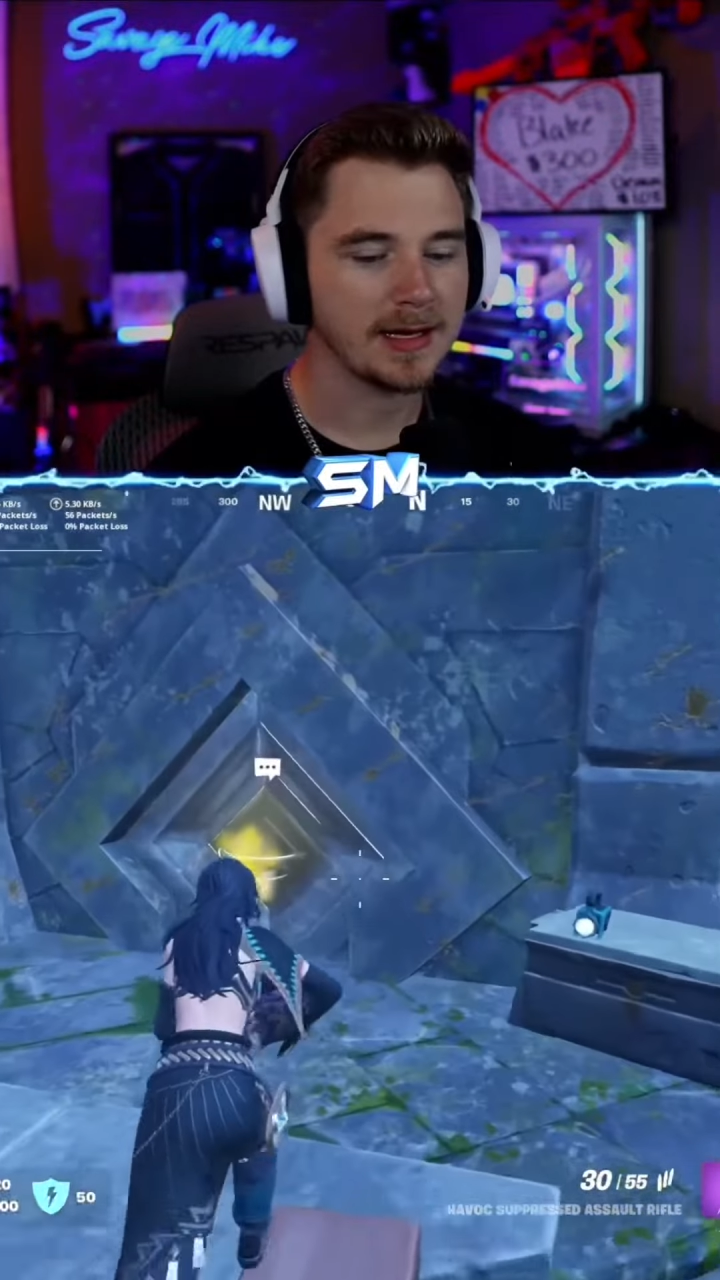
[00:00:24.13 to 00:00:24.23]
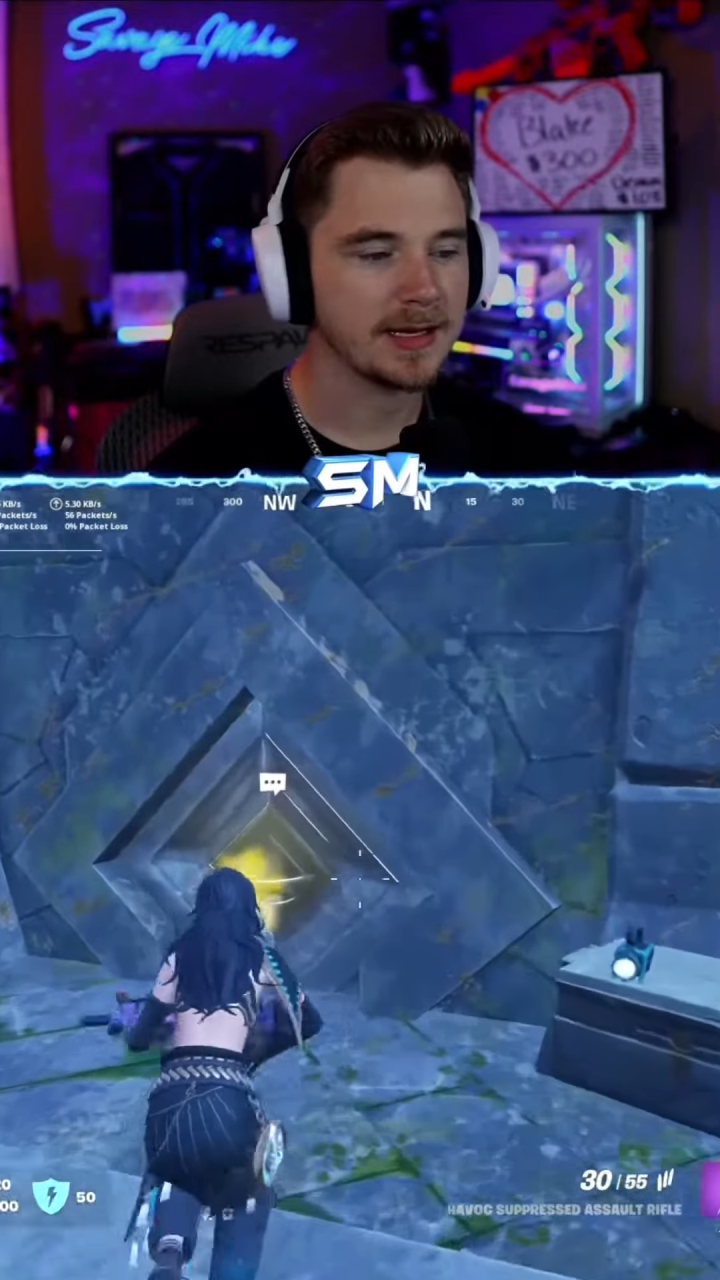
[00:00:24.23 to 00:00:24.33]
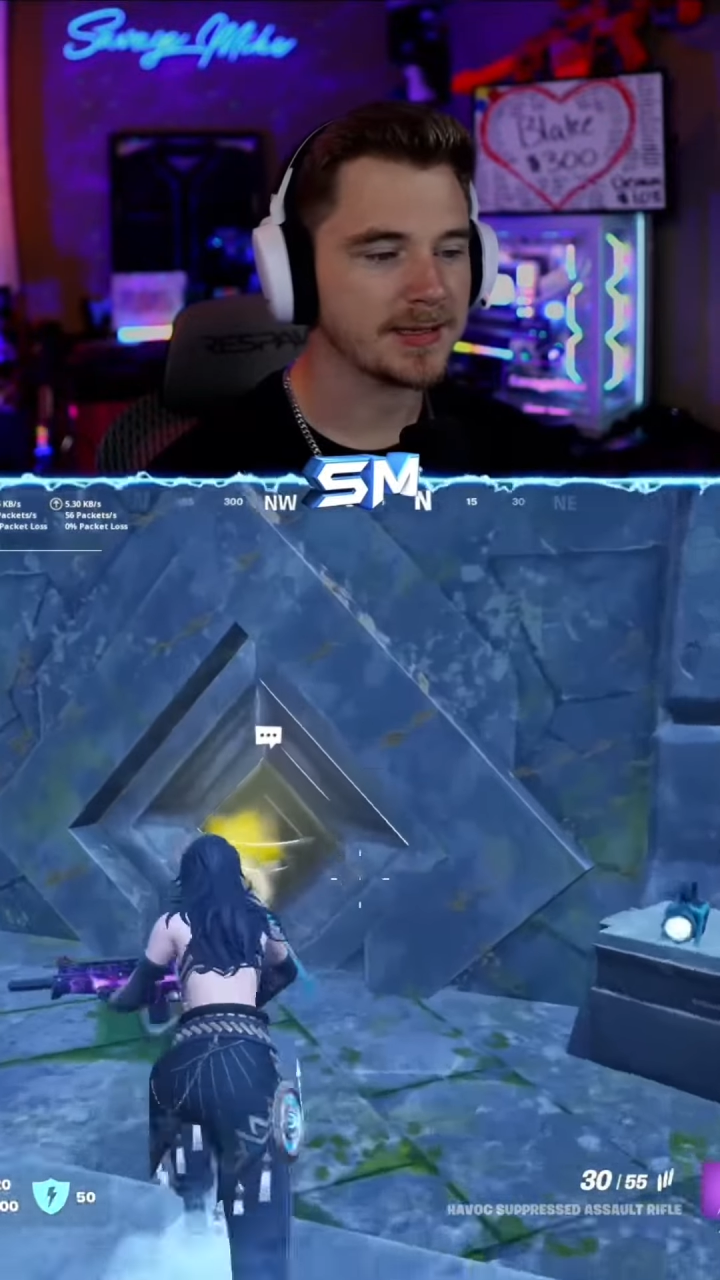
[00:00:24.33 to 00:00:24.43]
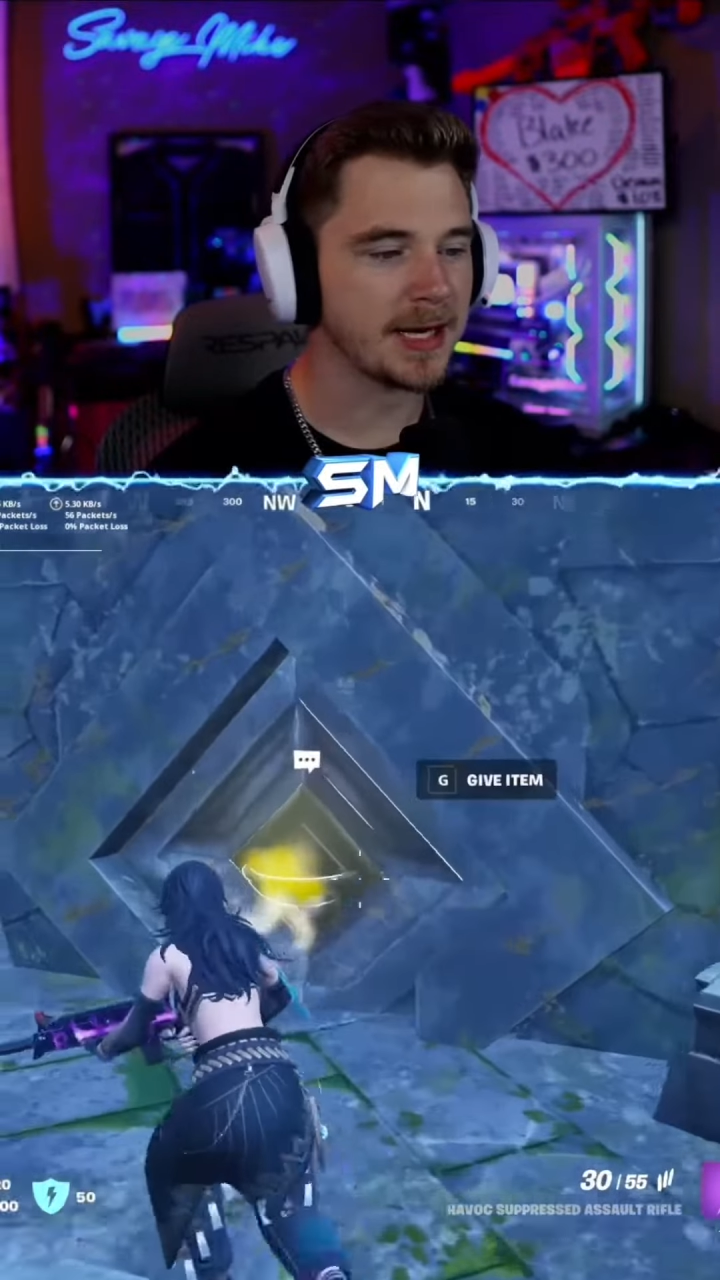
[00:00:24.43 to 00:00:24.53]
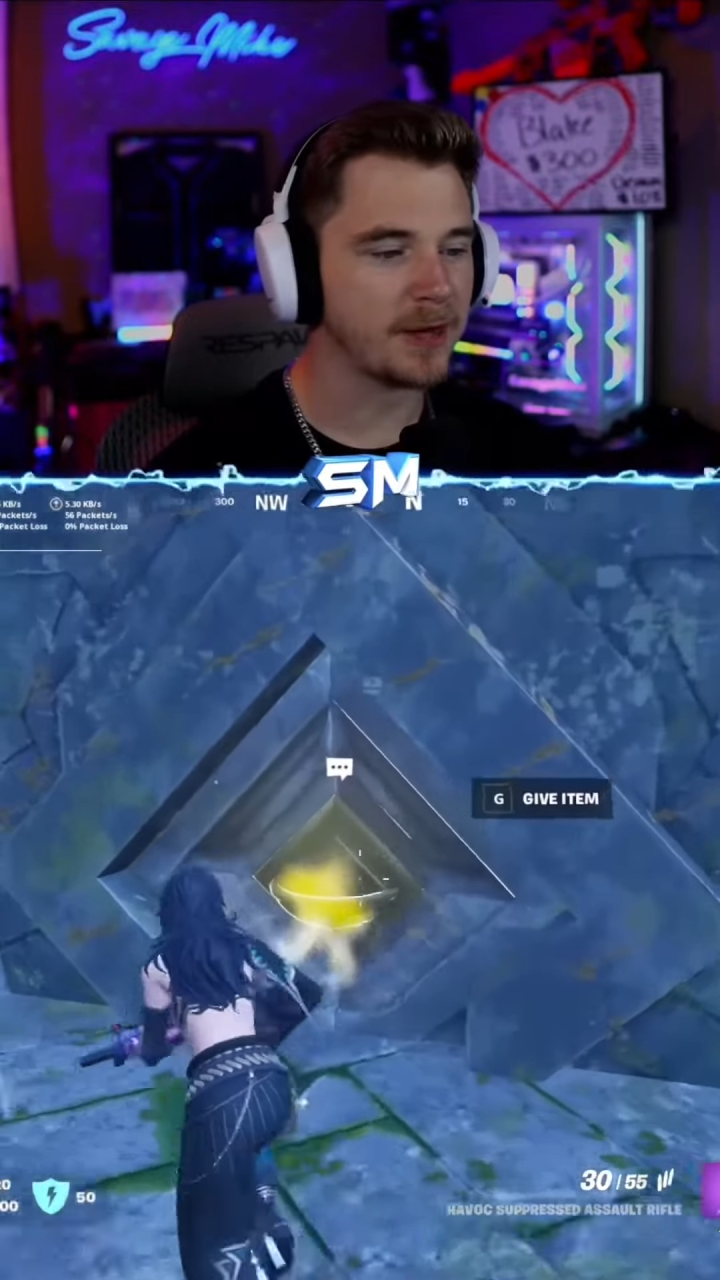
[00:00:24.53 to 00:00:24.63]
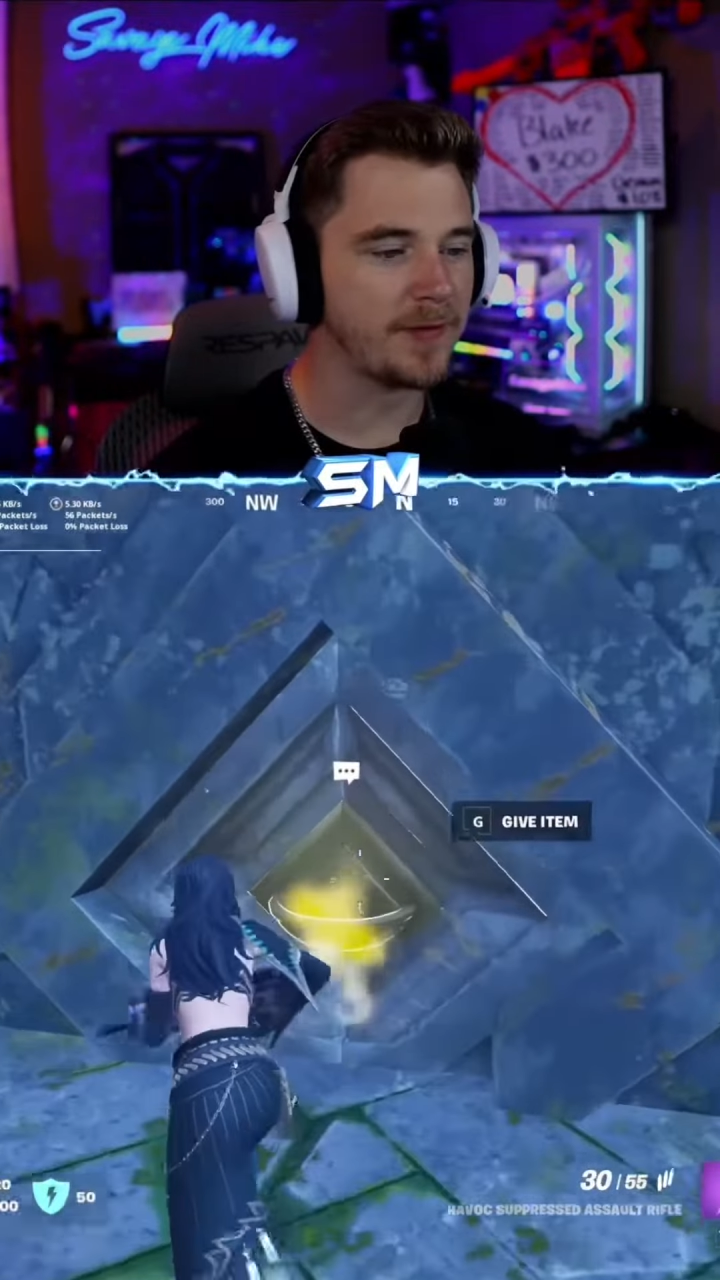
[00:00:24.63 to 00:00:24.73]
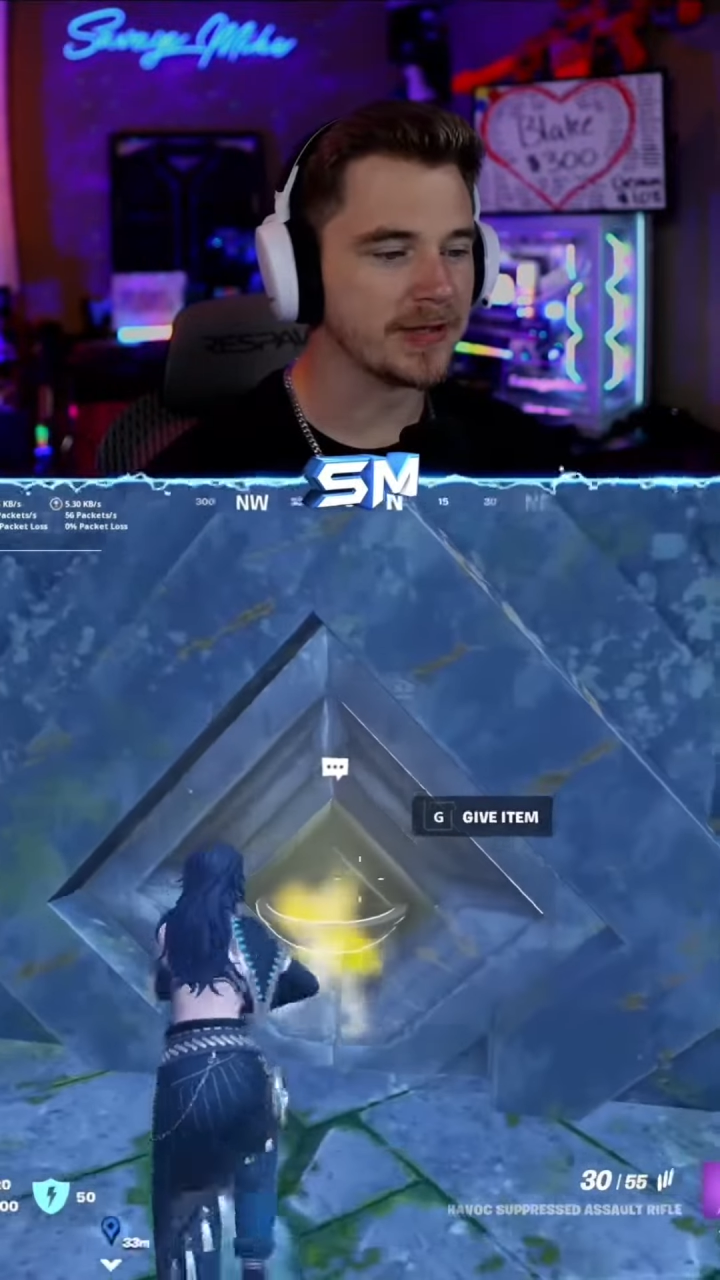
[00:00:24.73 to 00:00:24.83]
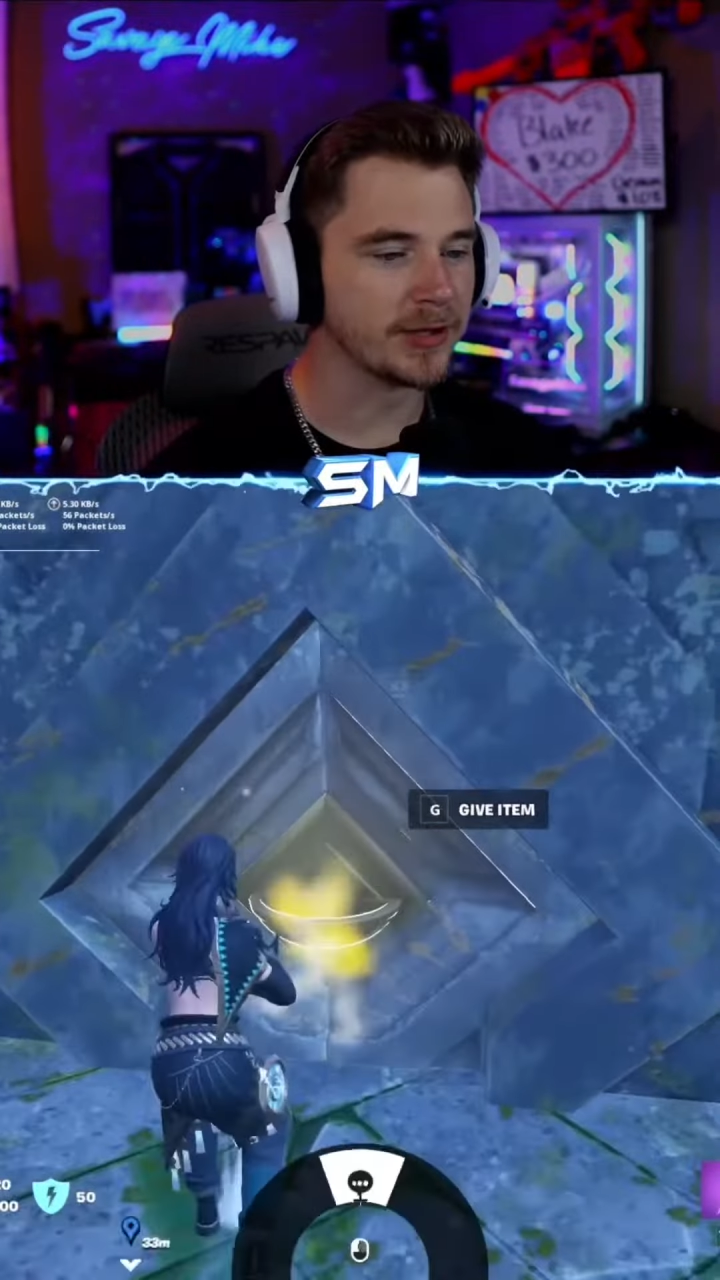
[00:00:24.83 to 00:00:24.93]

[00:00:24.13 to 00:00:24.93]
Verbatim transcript: sacrifice